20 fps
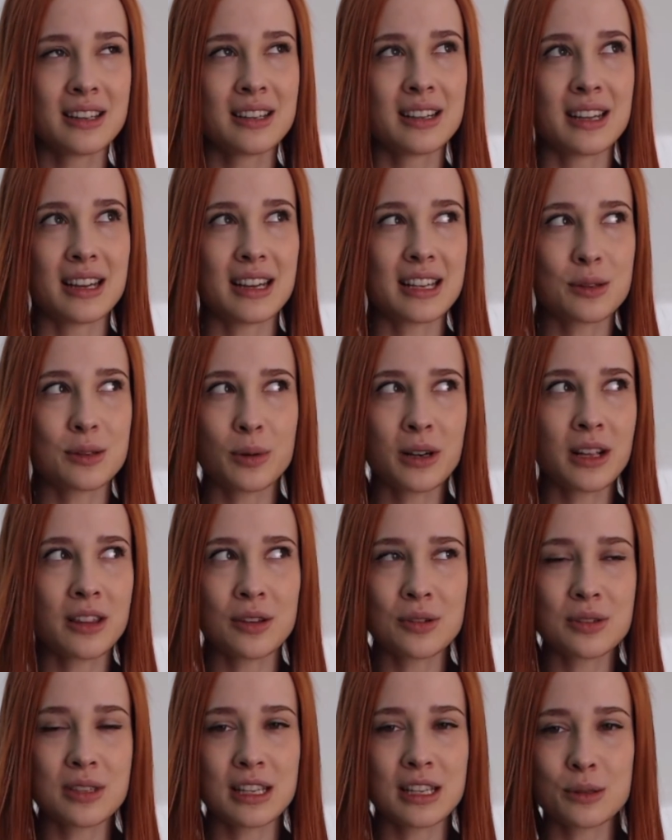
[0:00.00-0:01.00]
It's one of
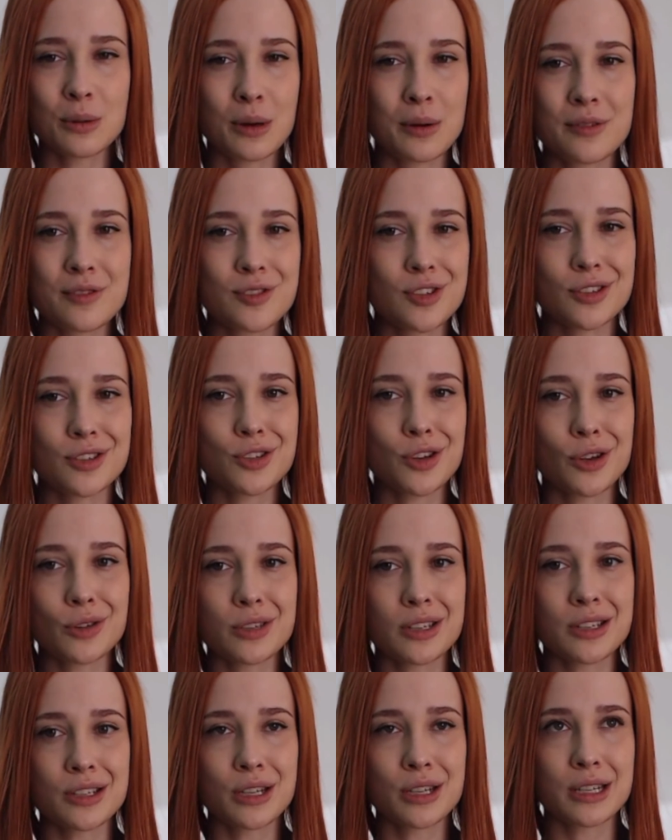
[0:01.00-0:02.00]
those things where we've just
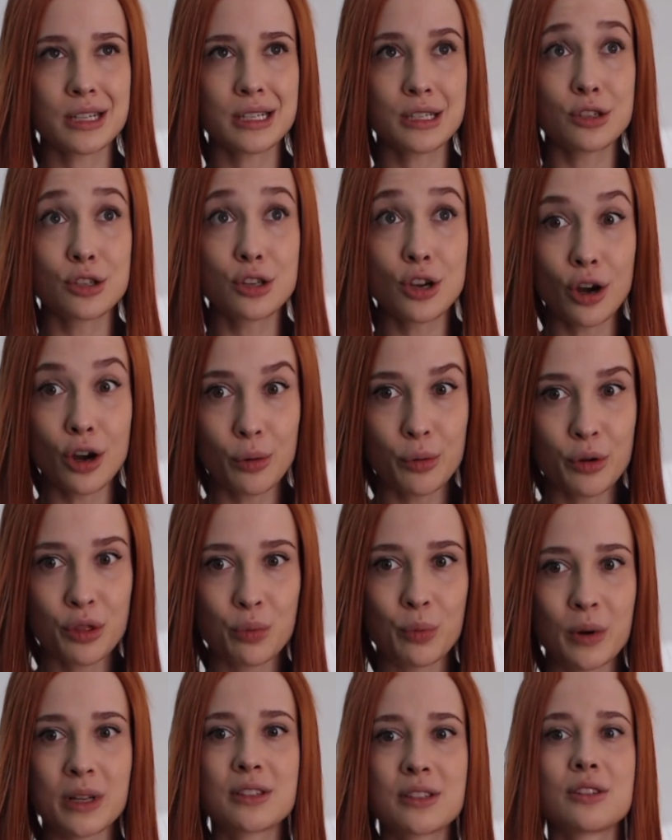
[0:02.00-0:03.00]
chosen to go with
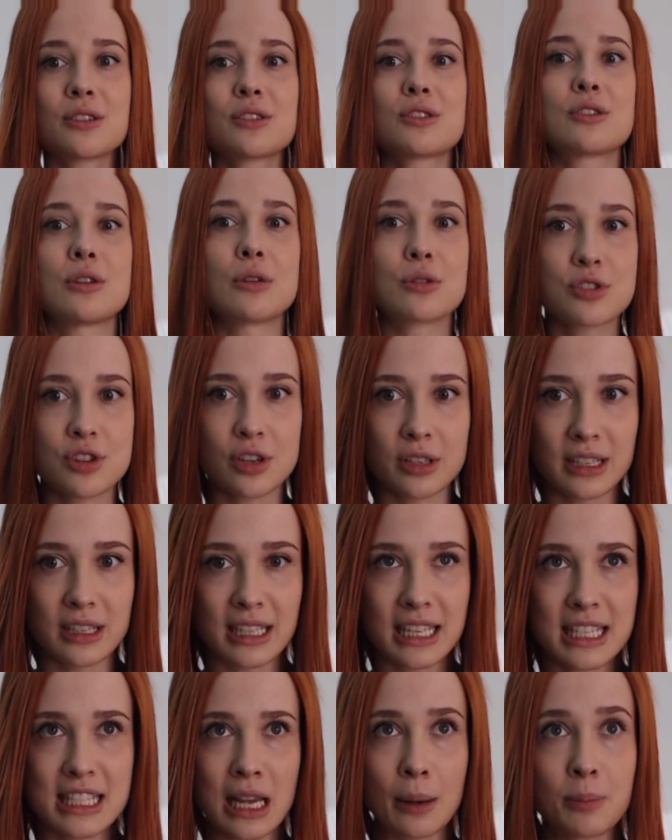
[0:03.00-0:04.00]
what's socially
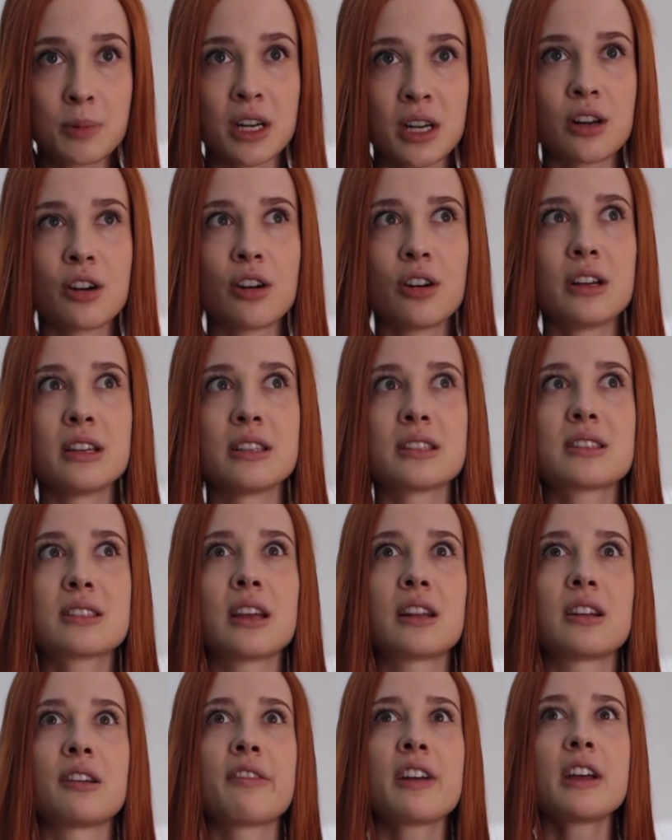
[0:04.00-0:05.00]
accepted
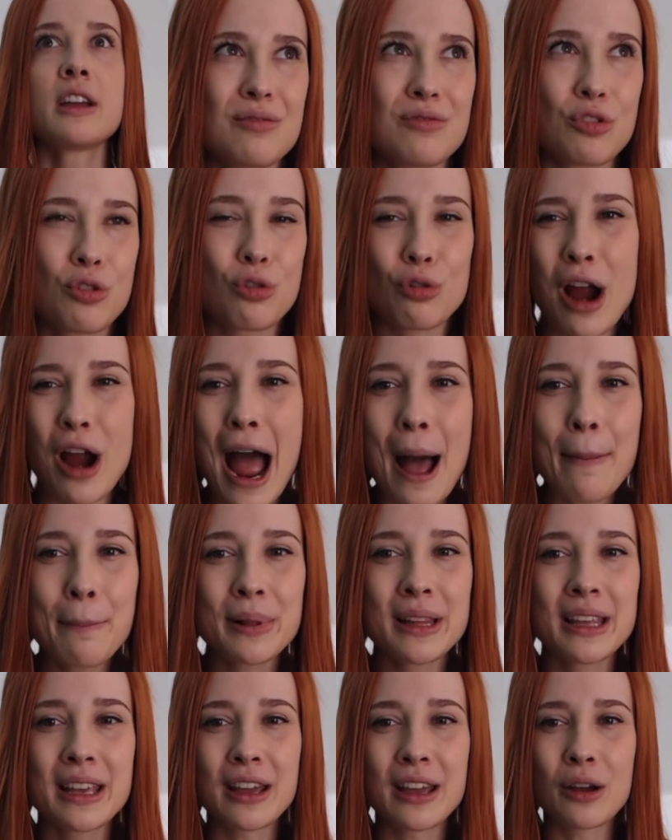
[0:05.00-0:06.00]
instead of
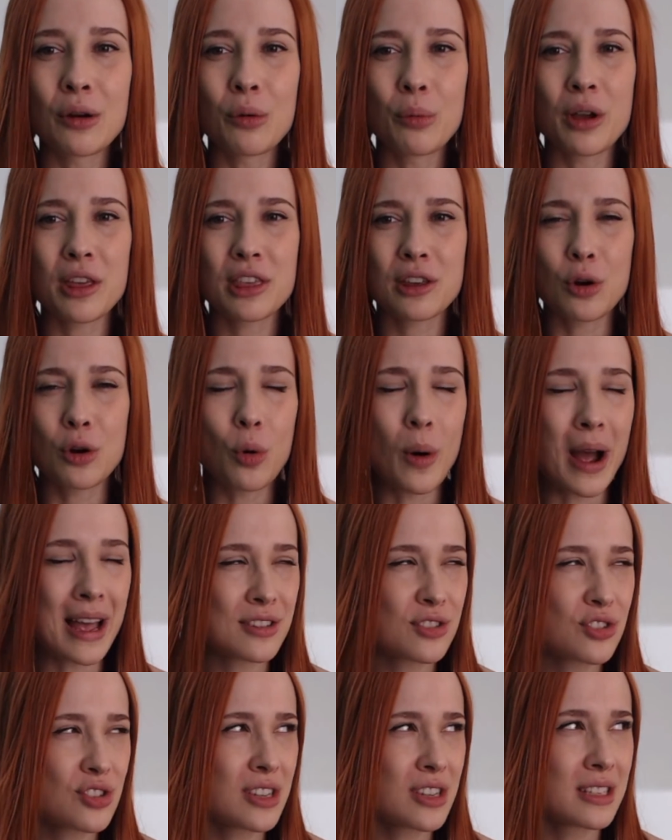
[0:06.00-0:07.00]
grappling with
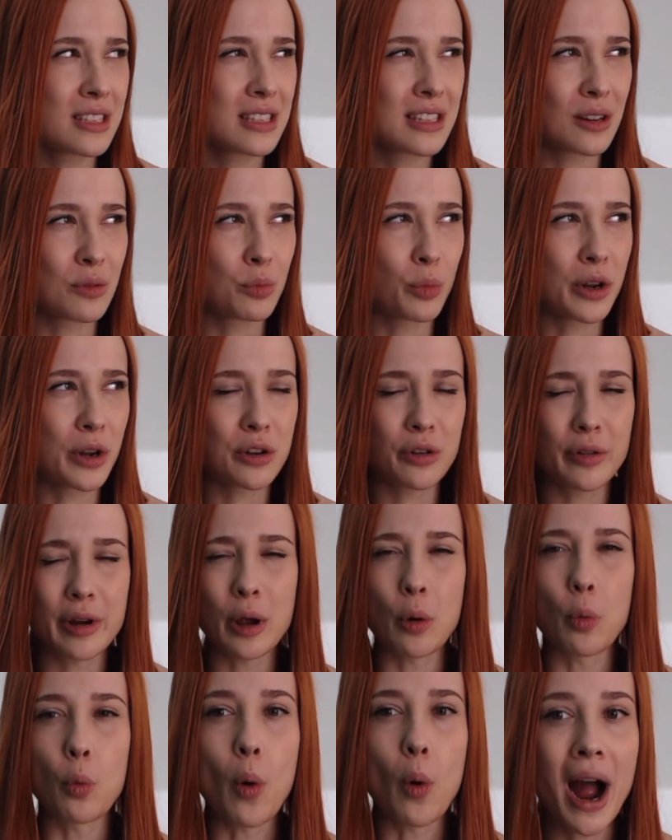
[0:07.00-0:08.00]
questions and wondering
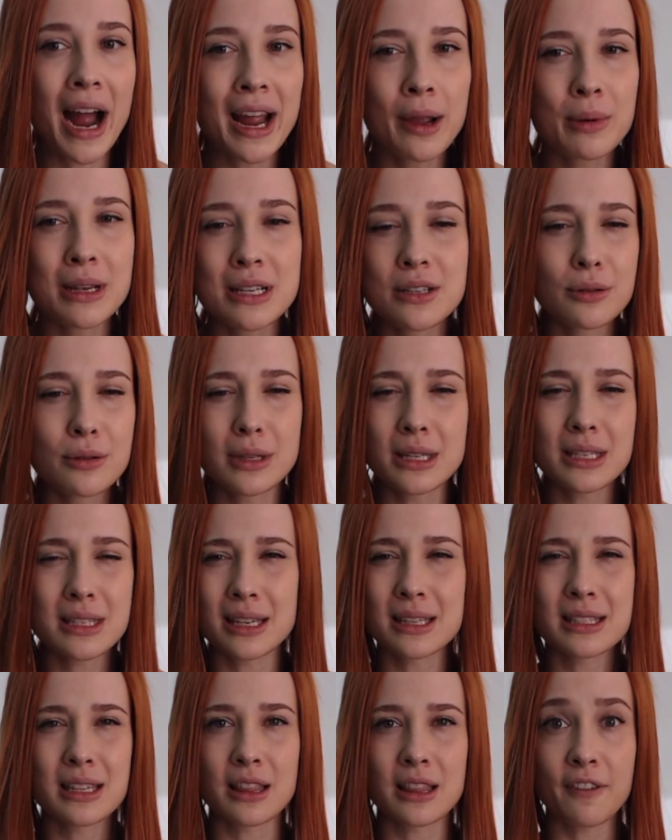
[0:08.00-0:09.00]
why we do these
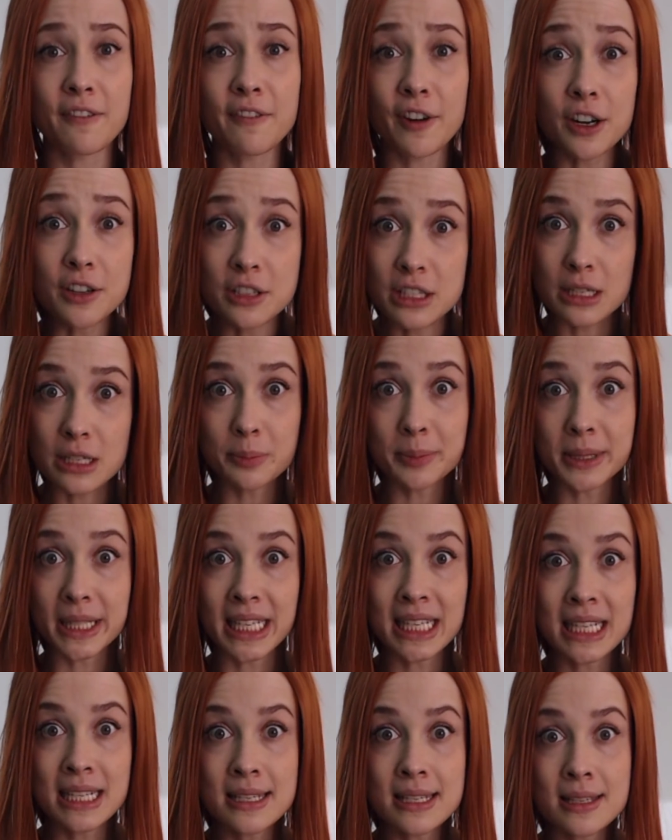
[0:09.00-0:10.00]
things in the first
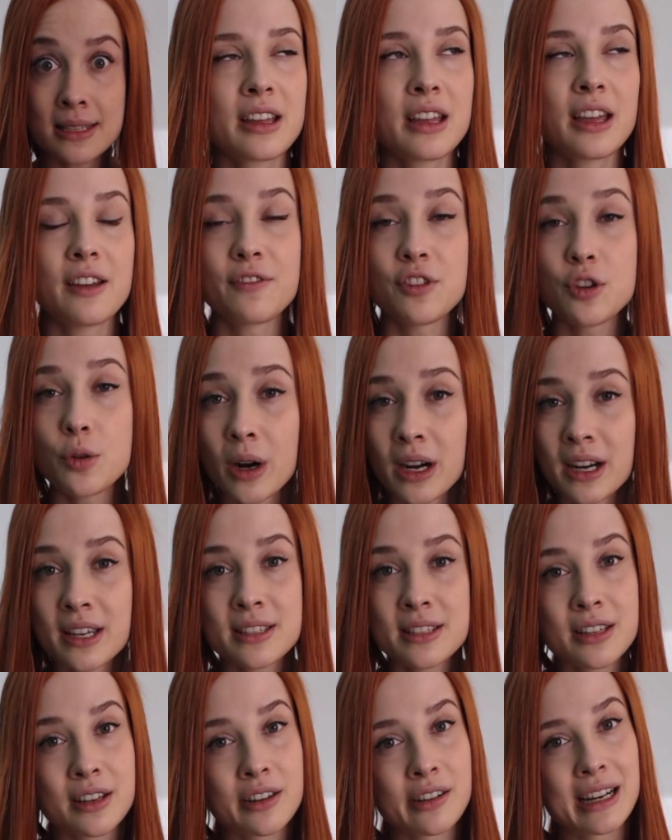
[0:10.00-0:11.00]
place. If you are
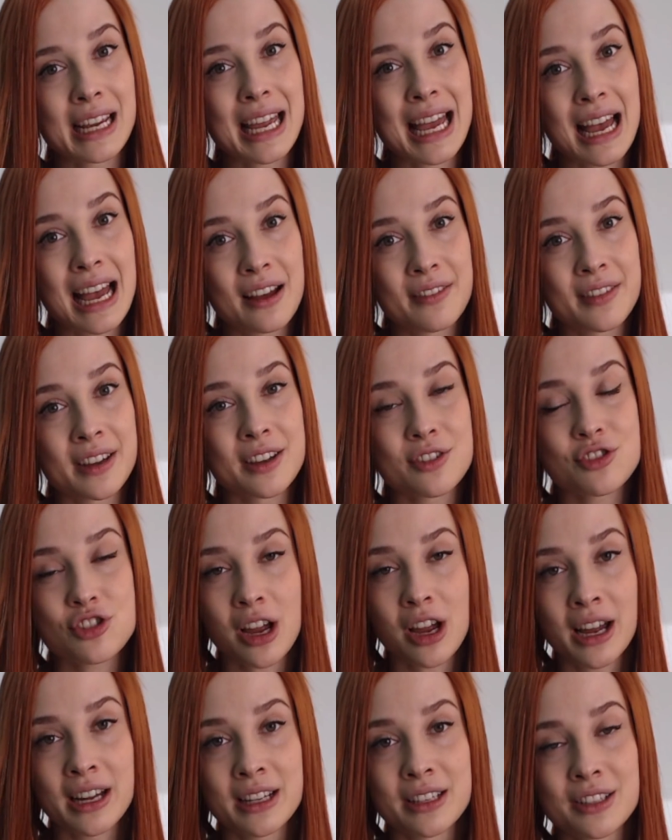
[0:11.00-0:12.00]
considering having a
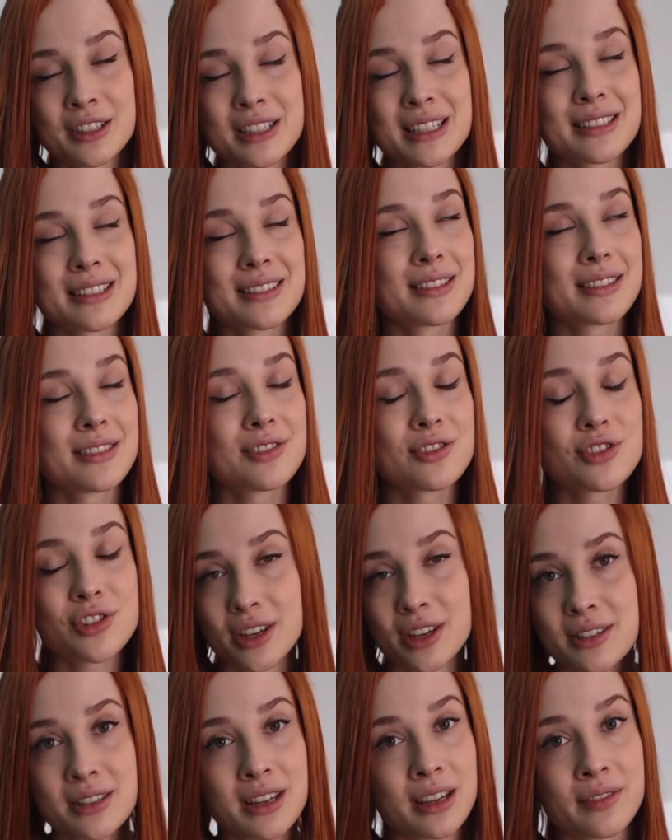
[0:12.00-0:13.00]
child,
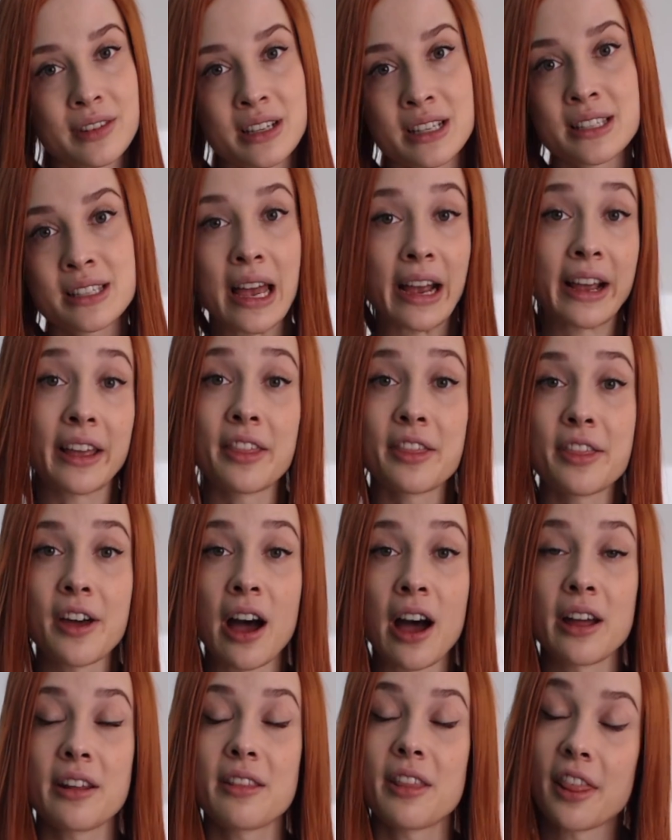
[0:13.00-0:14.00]
just give it a second
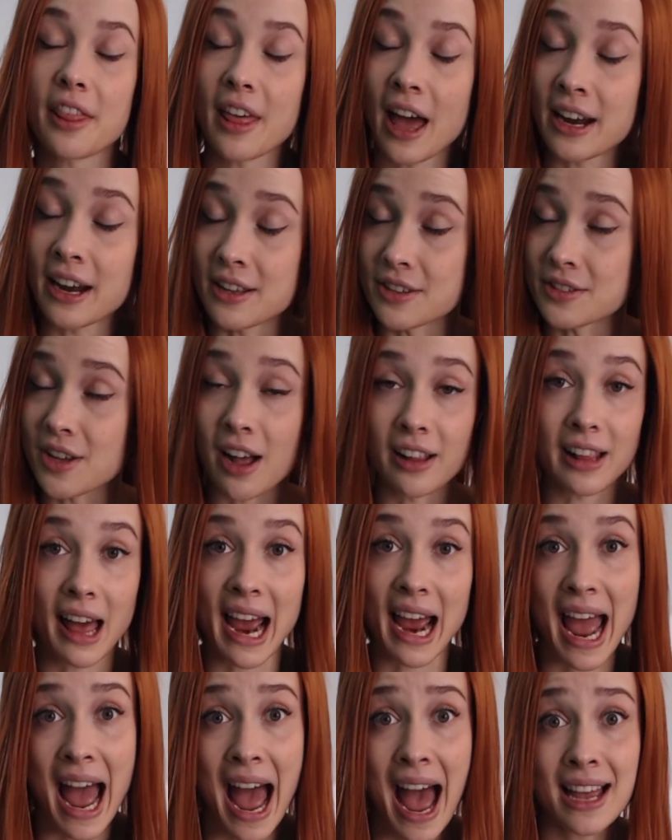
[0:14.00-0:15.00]
thought. That is all I
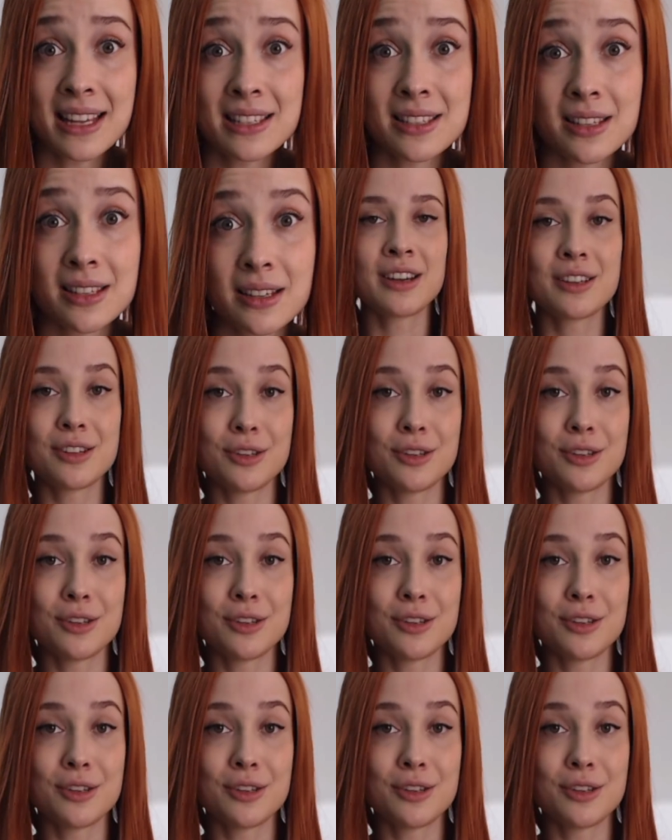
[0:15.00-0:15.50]
ask.